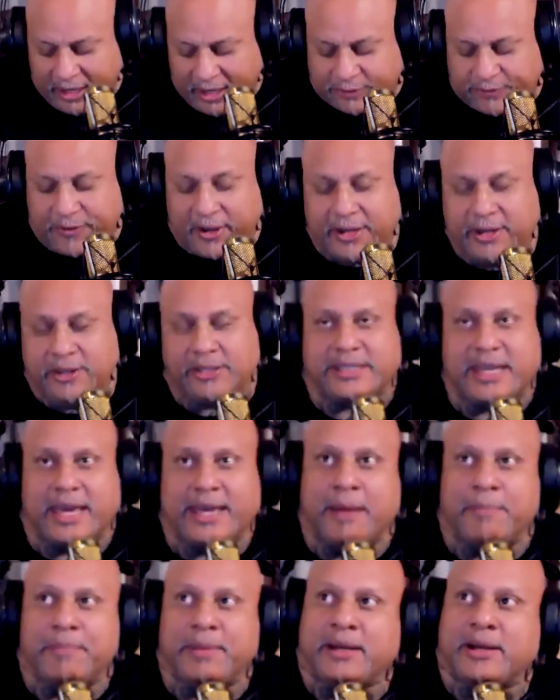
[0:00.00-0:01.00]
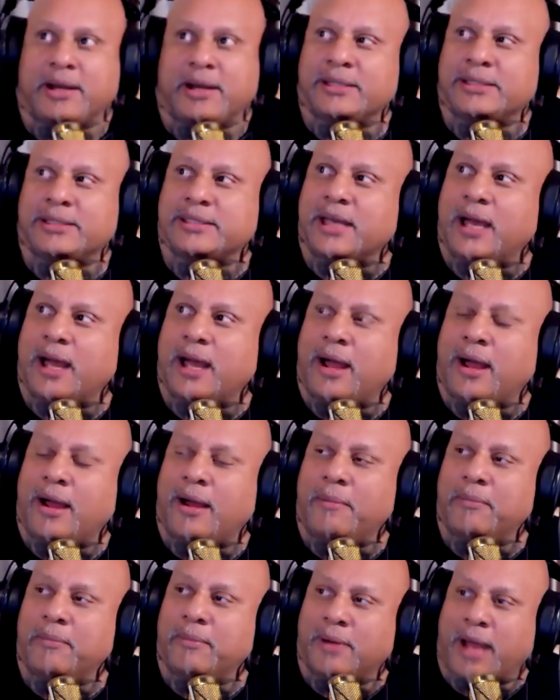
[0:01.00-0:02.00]
It's funny you say that because
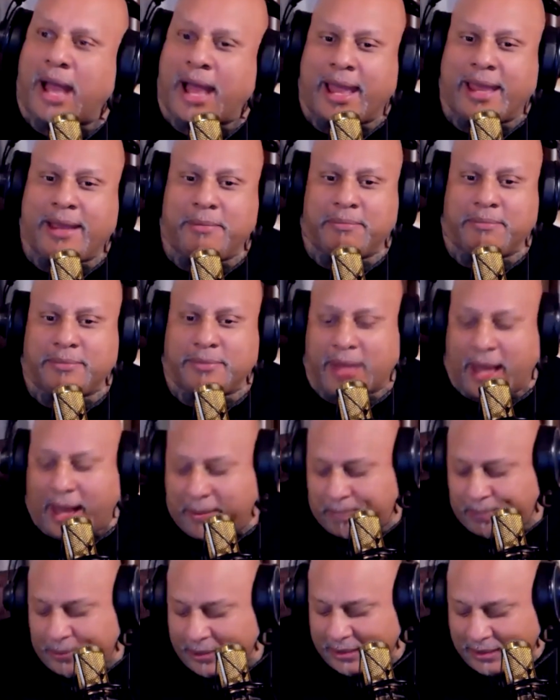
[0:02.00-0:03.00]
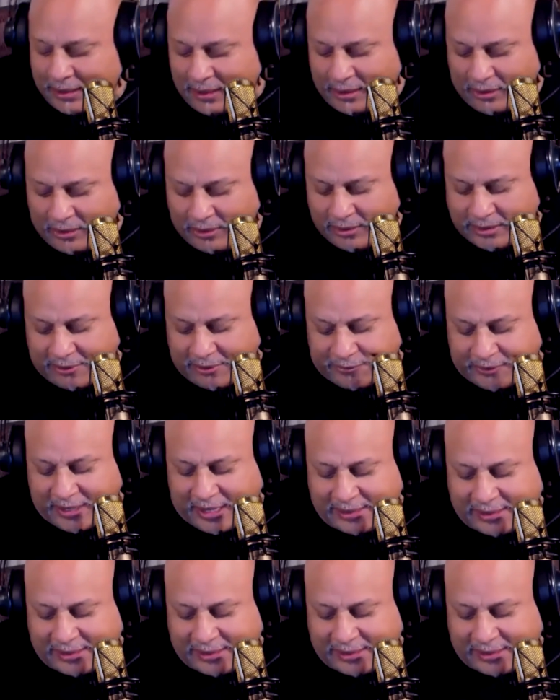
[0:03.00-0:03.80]
um, I I put it a little different.